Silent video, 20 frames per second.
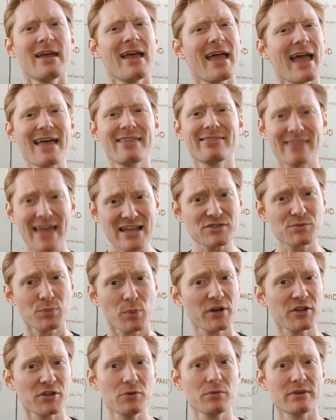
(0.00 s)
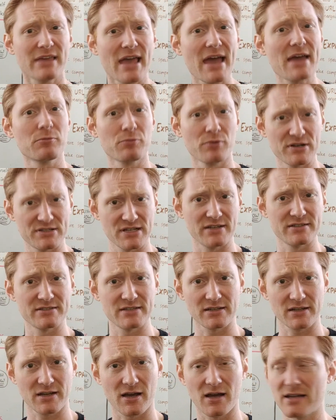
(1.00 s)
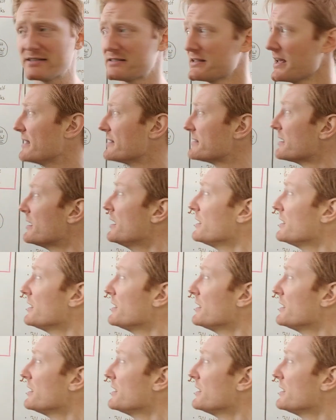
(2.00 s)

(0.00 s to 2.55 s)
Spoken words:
and that's where you get redundant content.